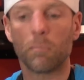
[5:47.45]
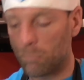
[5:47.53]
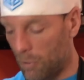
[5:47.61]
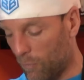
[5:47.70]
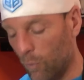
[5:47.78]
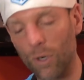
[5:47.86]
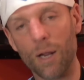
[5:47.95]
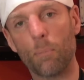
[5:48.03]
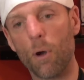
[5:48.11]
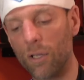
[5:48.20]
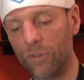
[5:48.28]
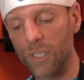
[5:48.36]
before I
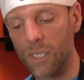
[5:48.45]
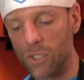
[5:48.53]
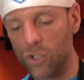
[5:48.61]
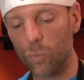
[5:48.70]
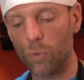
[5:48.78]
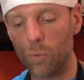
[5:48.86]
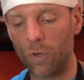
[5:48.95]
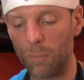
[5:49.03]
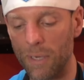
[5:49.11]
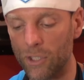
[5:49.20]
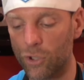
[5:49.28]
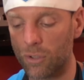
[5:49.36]
bought these. So we want to
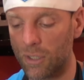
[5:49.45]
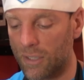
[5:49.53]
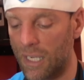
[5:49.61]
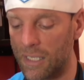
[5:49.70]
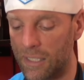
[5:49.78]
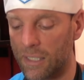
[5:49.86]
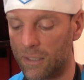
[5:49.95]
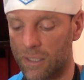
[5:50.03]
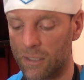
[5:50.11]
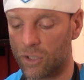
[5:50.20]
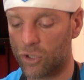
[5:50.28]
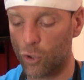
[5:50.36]
make sure that they get
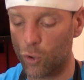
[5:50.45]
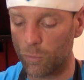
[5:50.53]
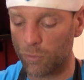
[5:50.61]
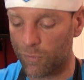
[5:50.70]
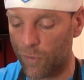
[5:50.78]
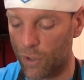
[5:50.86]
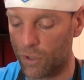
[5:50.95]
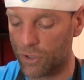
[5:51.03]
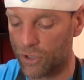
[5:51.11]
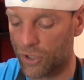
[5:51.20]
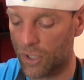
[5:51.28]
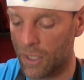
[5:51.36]
consumed
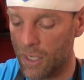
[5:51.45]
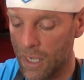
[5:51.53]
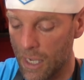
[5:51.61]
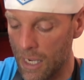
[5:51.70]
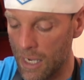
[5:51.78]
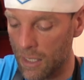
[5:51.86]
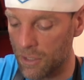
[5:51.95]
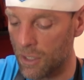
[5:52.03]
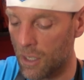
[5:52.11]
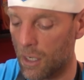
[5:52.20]
first. And,